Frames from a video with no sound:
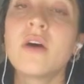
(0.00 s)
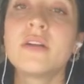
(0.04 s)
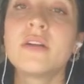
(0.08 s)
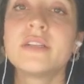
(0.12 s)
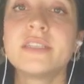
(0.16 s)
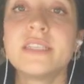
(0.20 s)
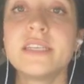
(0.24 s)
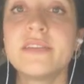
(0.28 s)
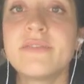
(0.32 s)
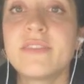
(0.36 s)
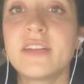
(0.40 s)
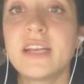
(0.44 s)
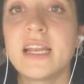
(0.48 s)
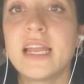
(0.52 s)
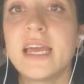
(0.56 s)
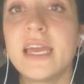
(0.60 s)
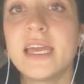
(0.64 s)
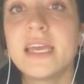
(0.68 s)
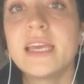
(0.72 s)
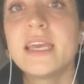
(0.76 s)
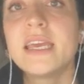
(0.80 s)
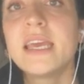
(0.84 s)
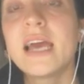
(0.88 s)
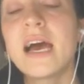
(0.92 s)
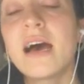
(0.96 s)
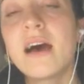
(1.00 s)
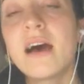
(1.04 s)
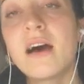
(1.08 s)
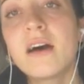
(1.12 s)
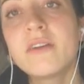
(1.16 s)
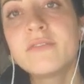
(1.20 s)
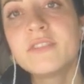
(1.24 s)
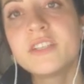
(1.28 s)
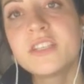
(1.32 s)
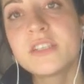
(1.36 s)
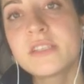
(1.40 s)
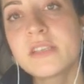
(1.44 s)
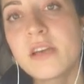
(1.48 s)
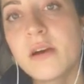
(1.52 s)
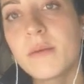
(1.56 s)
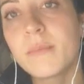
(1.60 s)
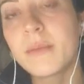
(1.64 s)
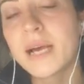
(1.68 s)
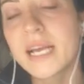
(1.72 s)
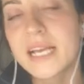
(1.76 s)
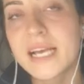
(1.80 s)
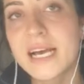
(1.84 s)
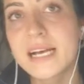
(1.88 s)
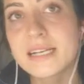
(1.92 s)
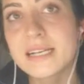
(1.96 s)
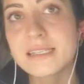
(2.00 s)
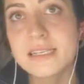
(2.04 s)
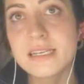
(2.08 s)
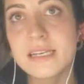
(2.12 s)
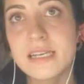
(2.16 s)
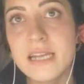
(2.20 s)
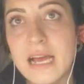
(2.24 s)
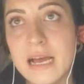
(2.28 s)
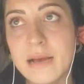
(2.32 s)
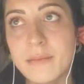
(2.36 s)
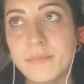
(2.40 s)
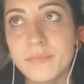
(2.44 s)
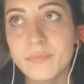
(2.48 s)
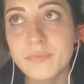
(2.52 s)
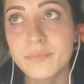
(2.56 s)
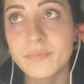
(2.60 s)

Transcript: Oh, definitely. Yeah, I've just got my cousin